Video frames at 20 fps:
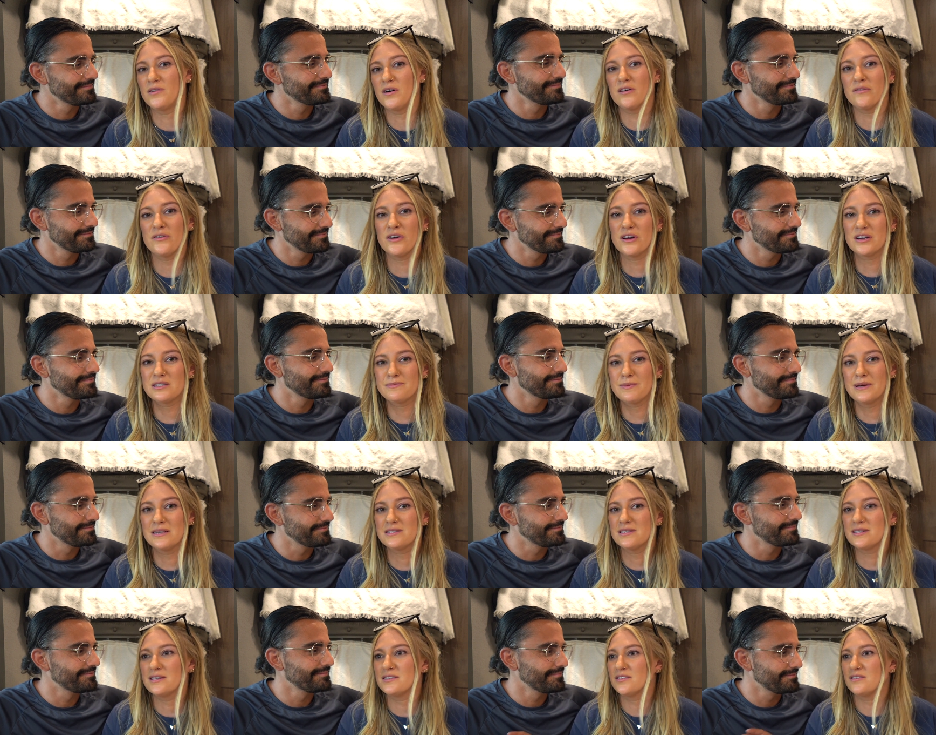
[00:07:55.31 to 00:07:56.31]
Speaker 1: all of our
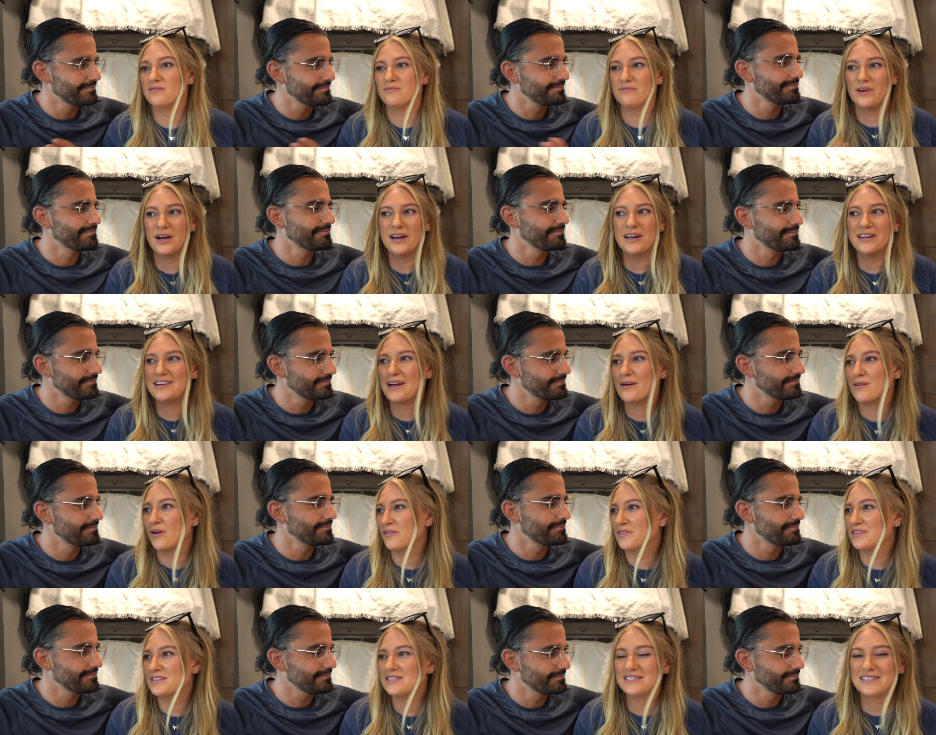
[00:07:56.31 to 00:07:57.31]
expenses, writing down all
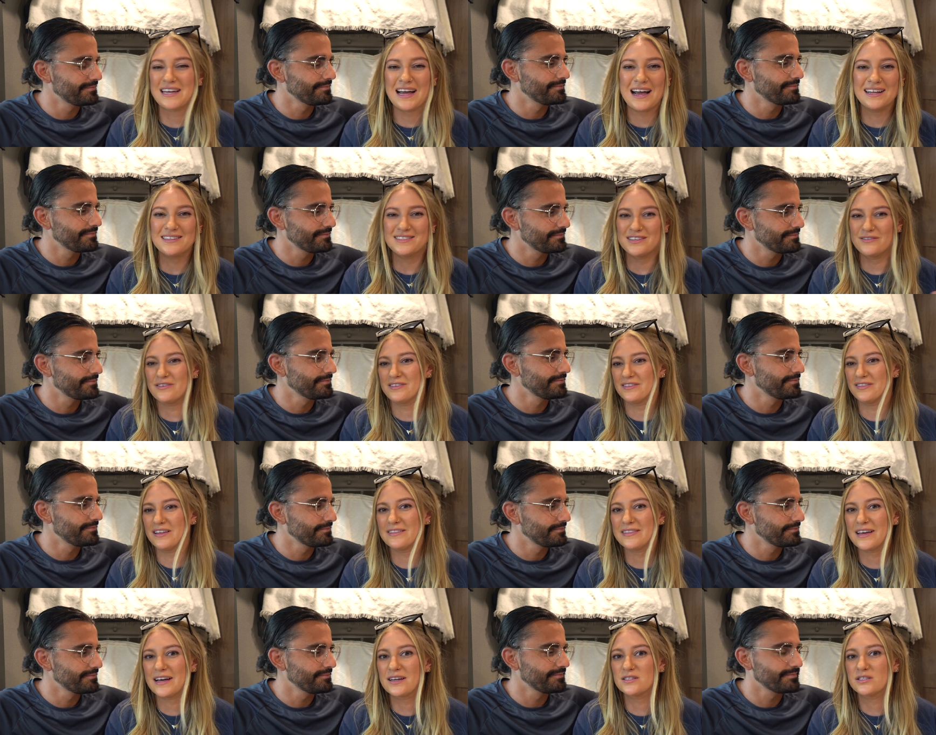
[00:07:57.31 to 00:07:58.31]
the stats, everything like
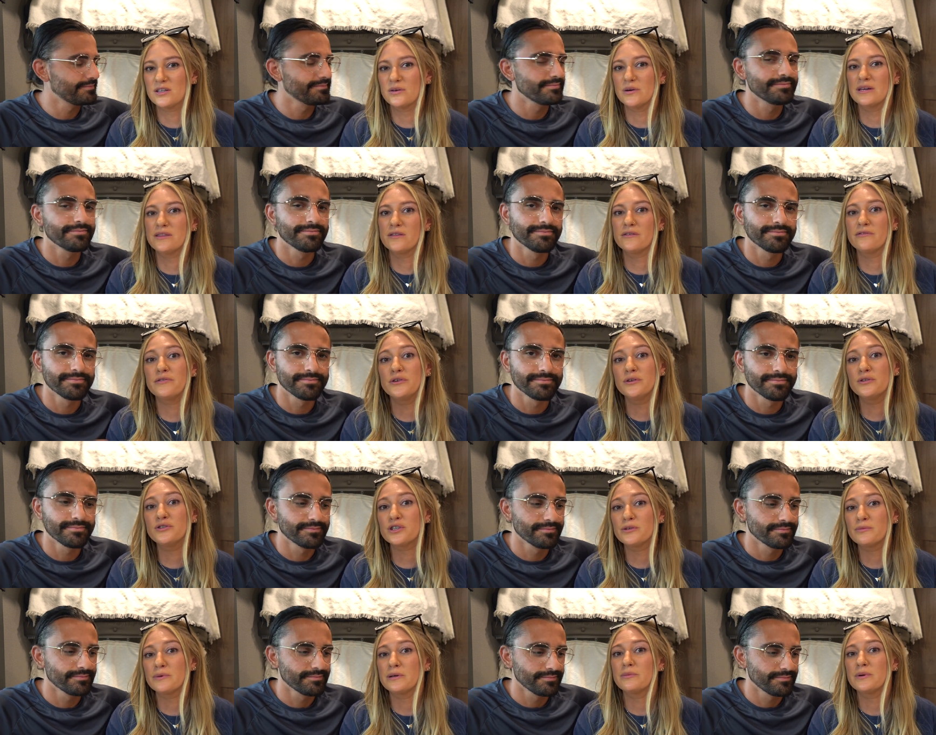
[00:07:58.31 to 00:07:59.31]
that. So in the
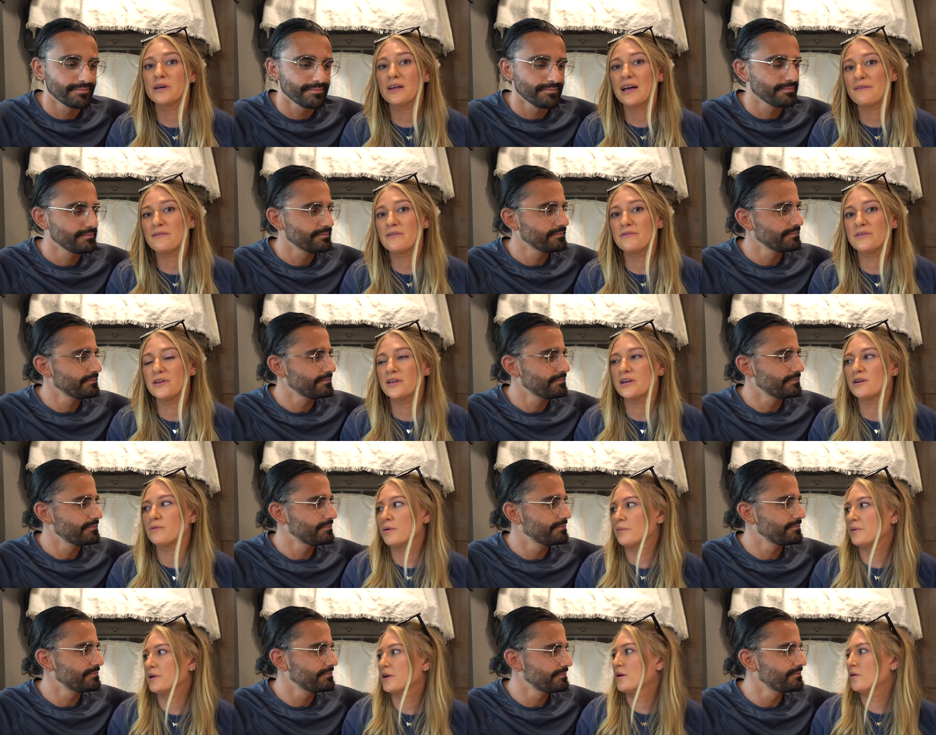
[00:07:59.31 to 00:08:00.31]
future, we will have a video where
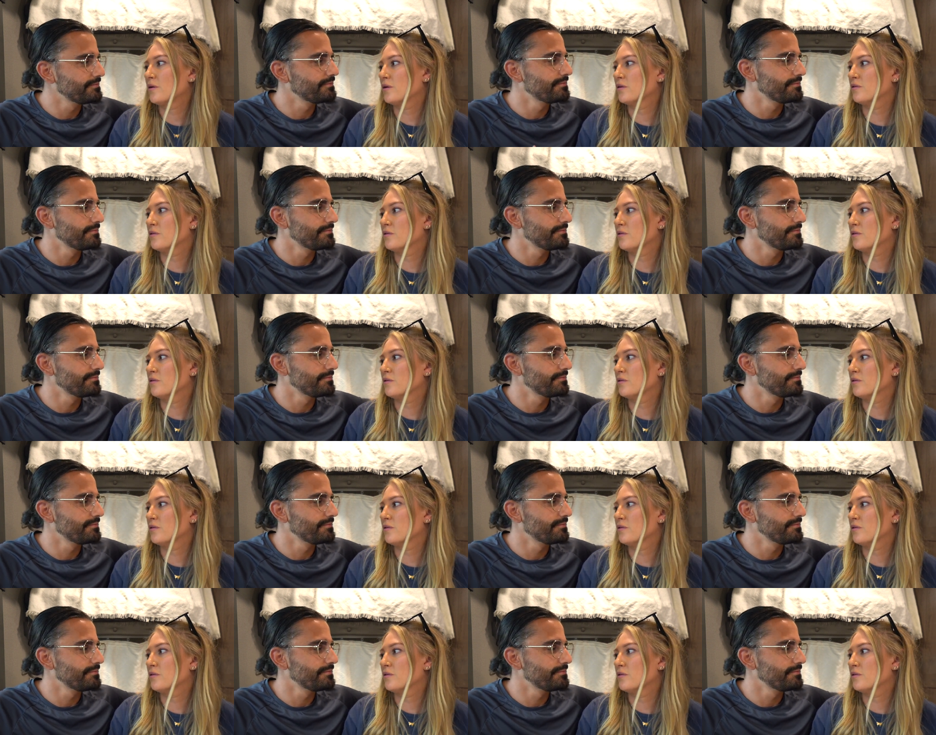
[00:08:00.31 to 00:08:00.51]
we go